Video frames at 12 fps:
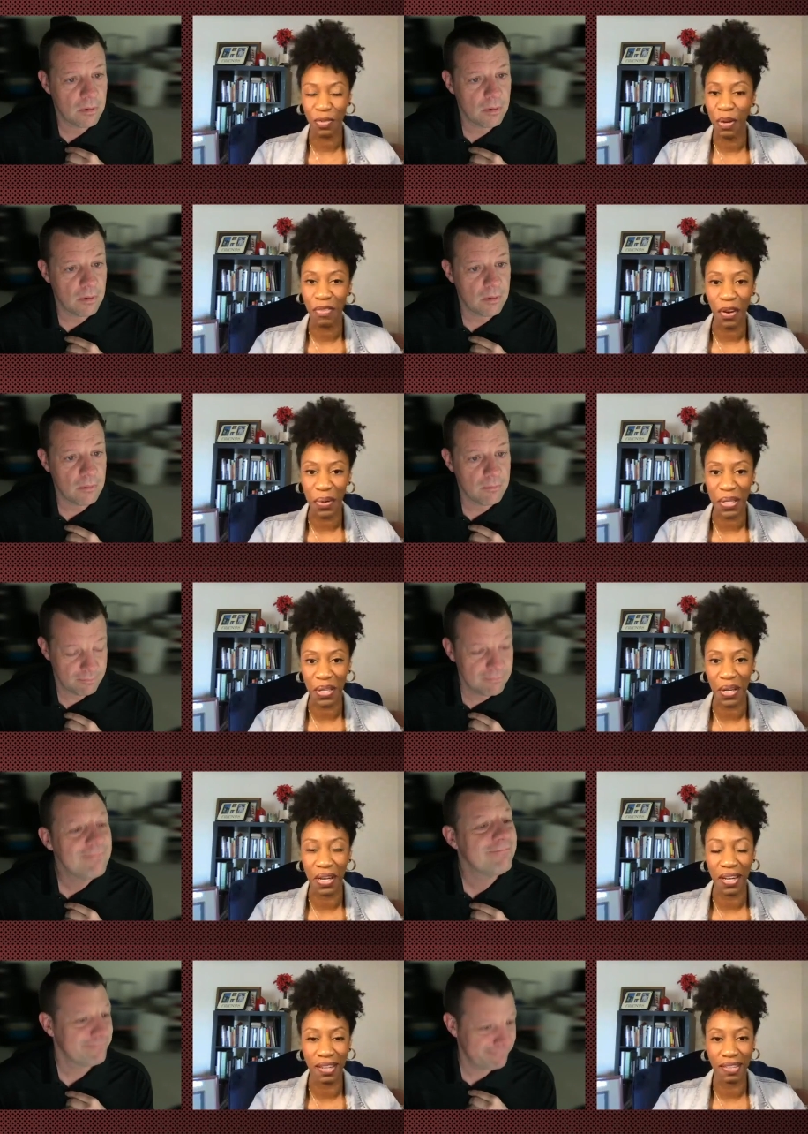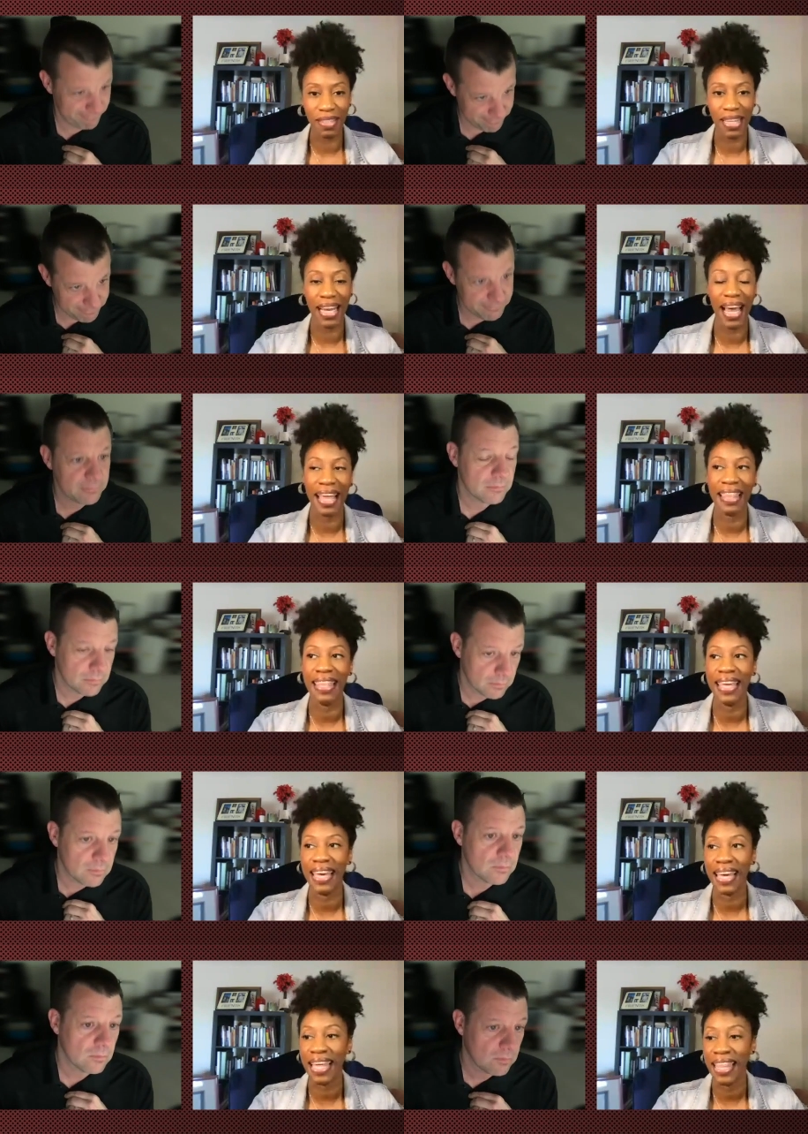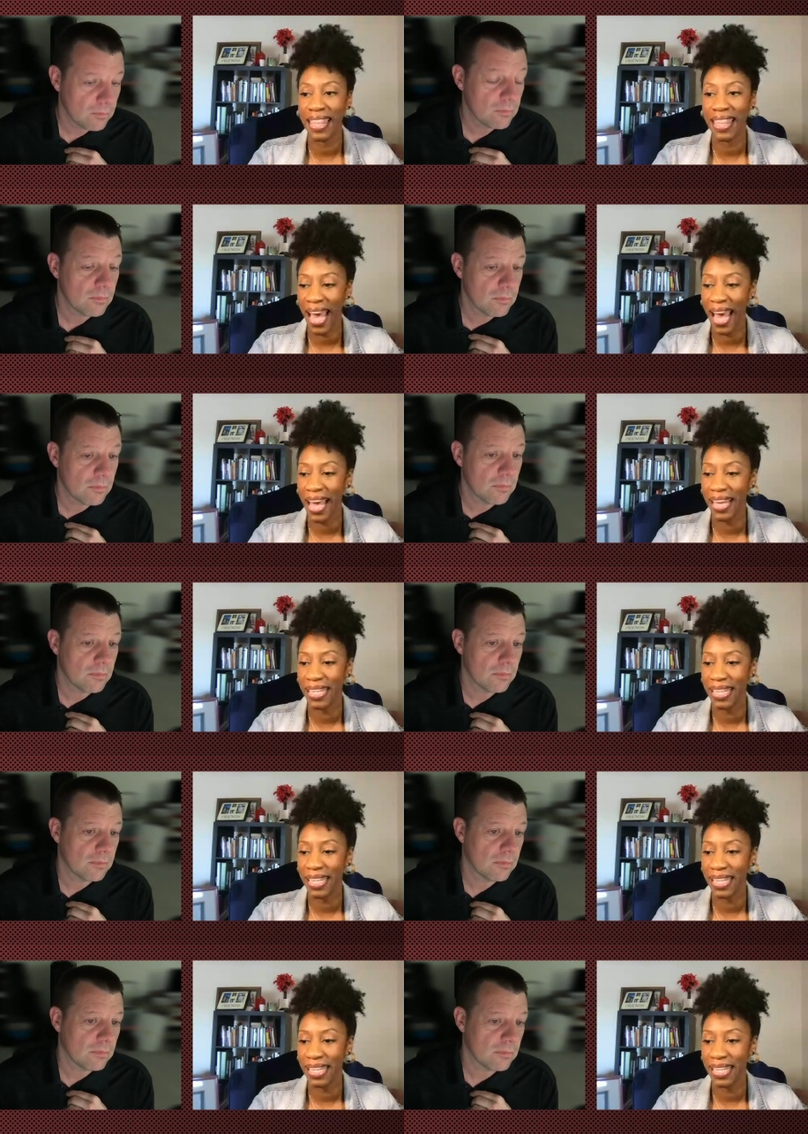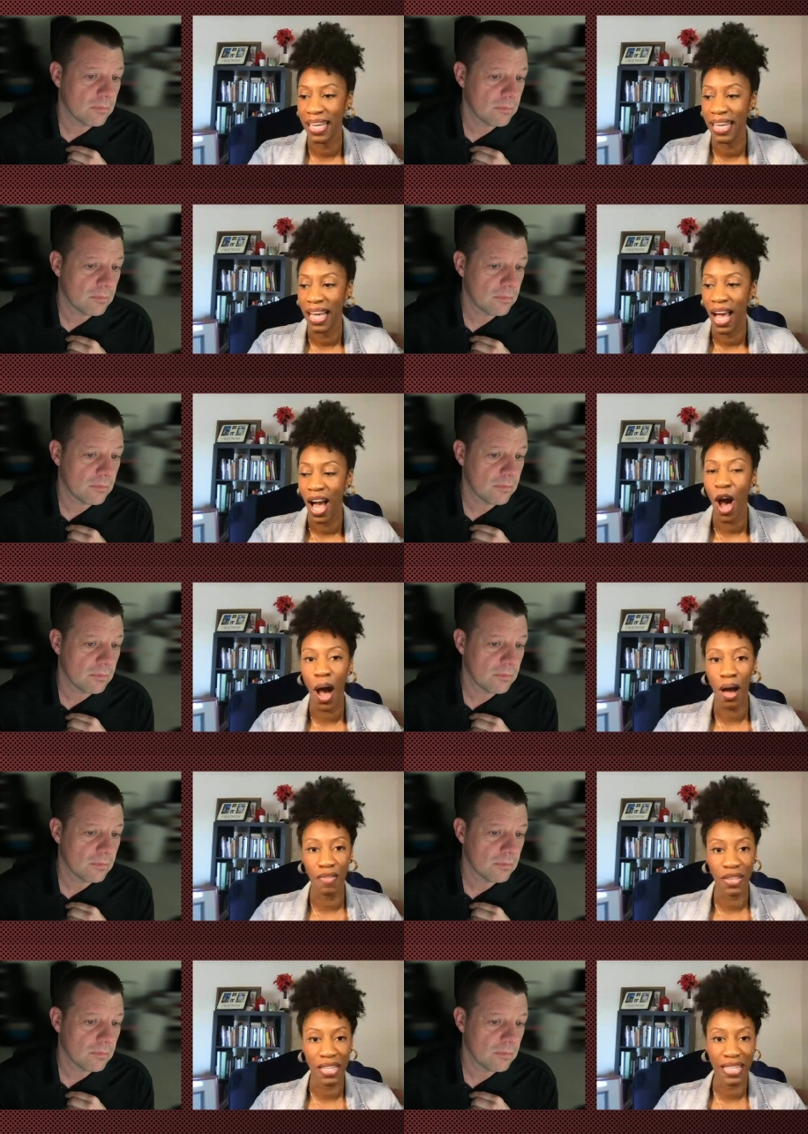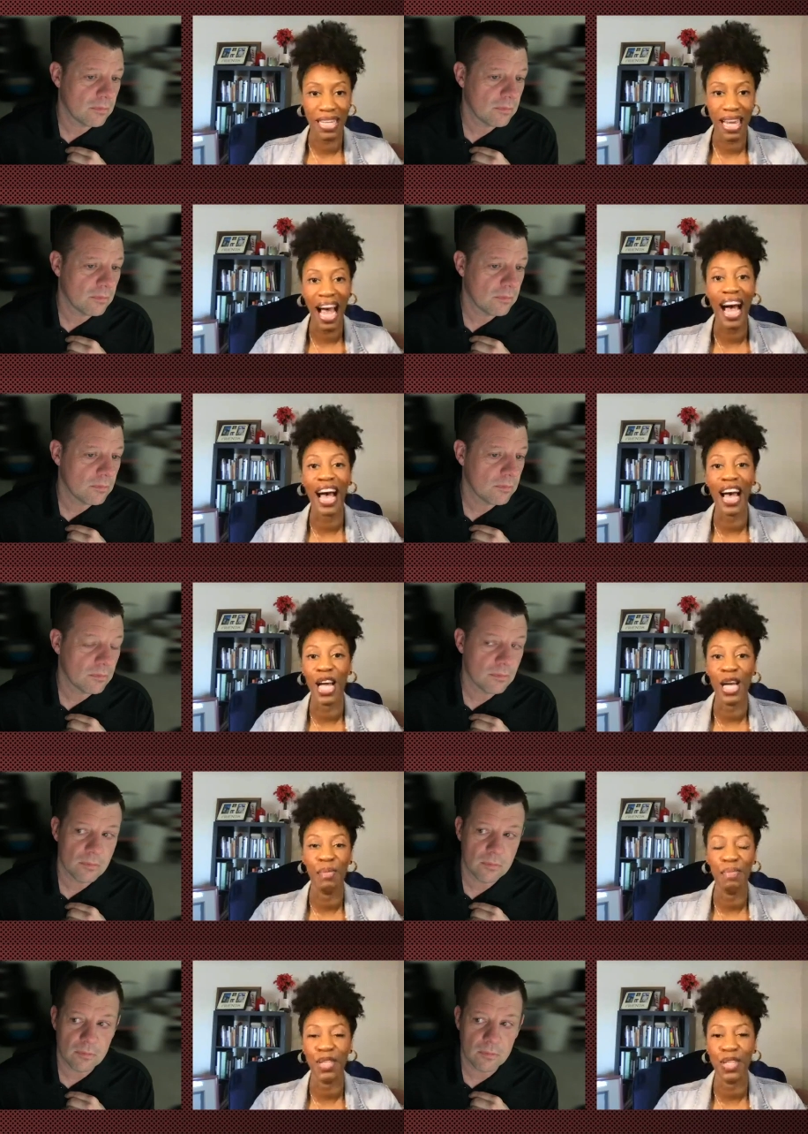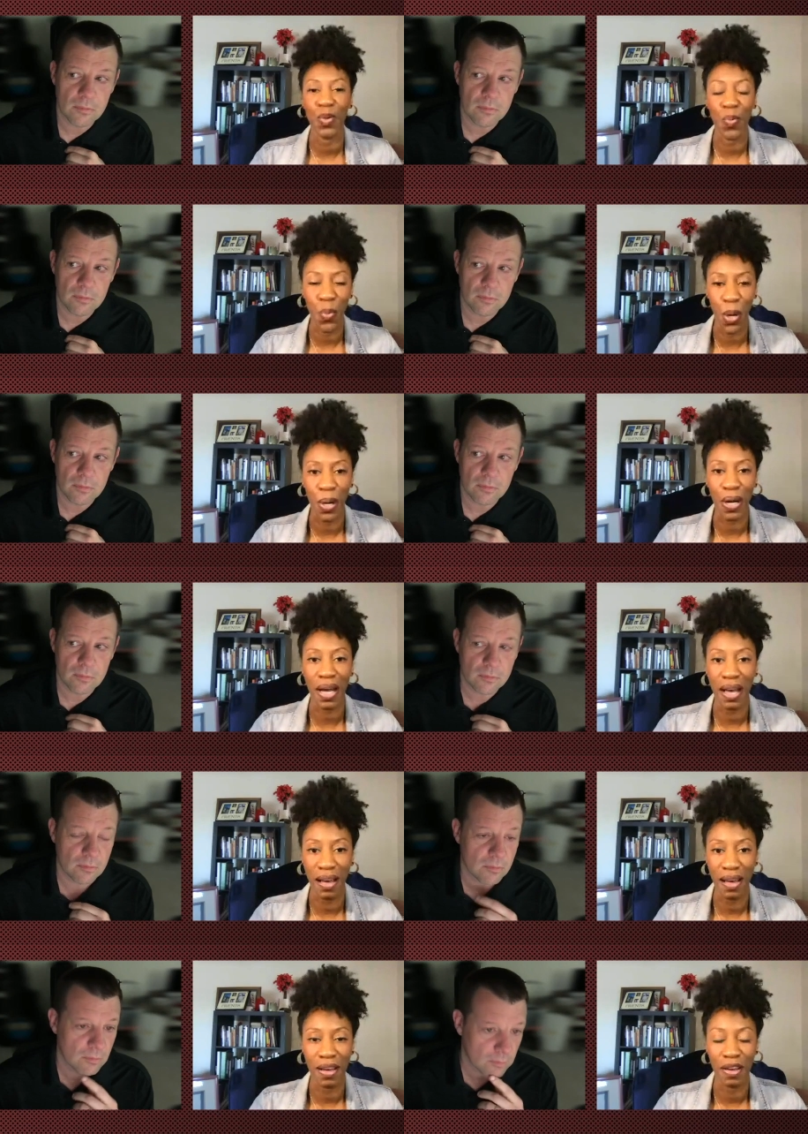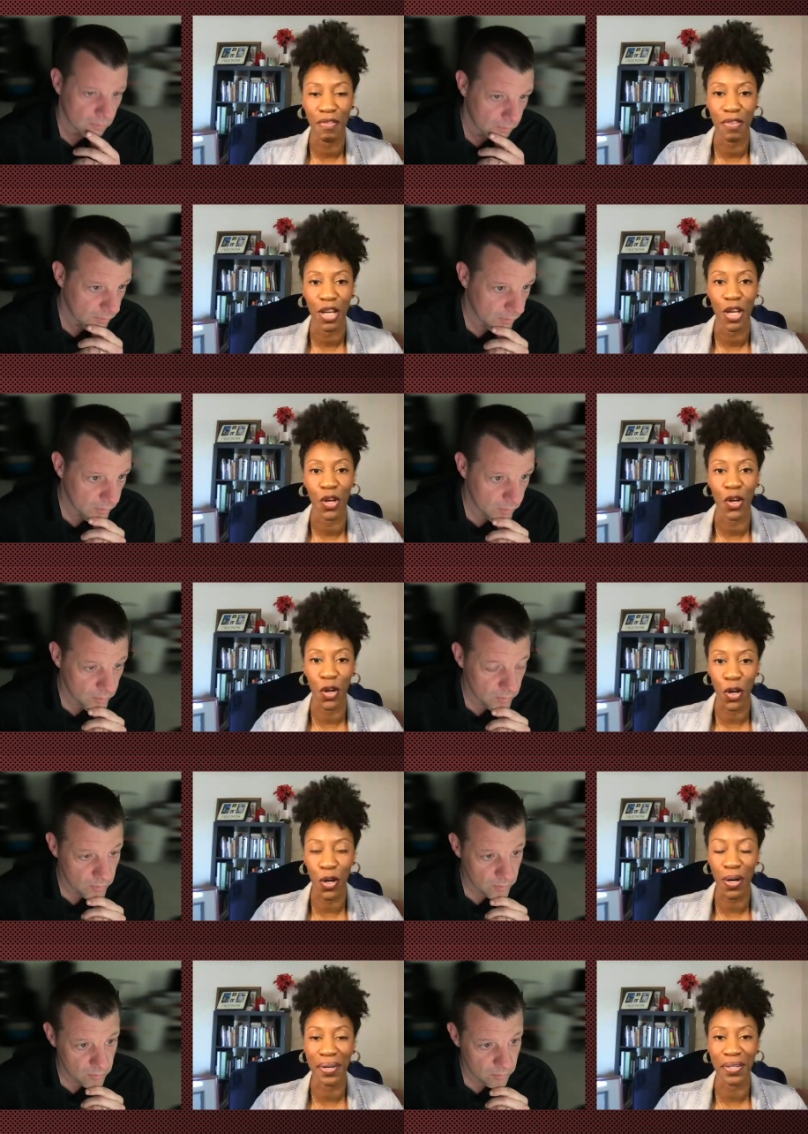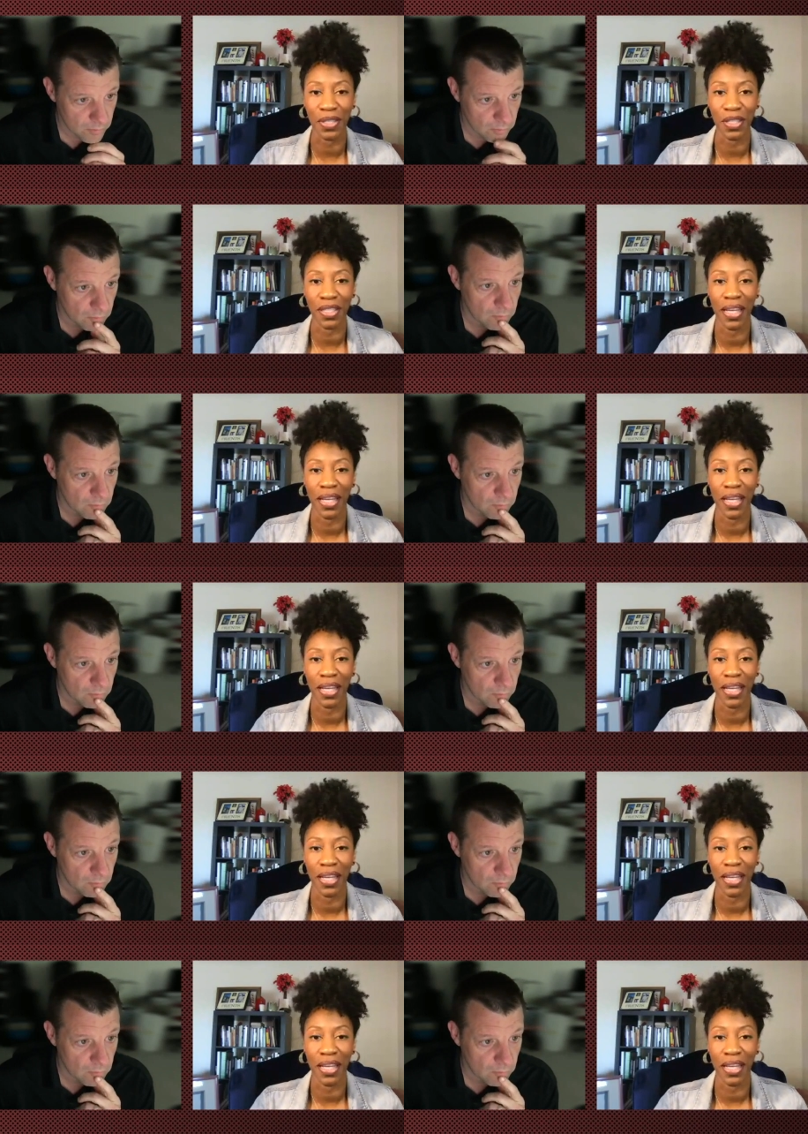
Speaker 1: We focus on girls. And I think that oftentimes the work of girls,